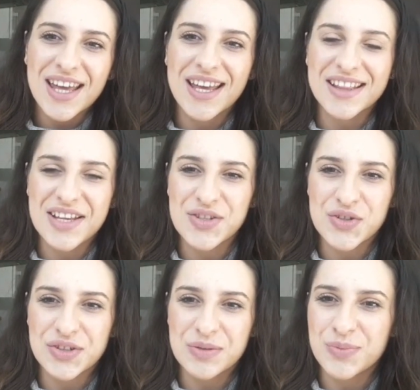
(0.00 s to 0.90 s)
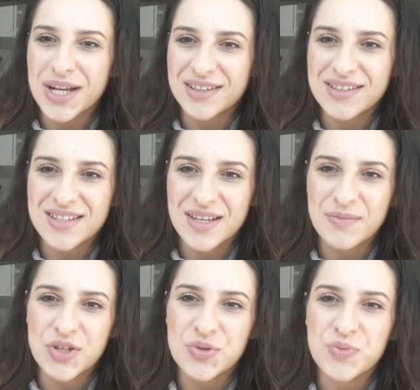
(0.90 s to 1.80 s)
and I started practicing
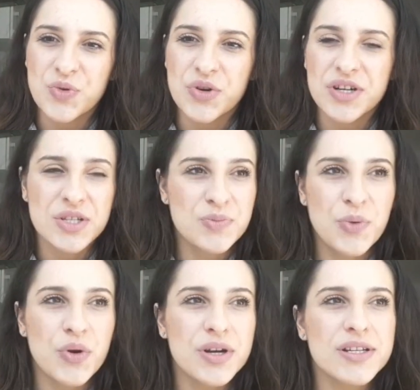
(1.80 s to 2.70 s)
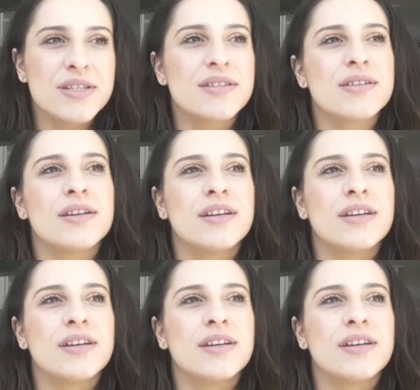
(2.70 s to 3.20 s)
much more sports,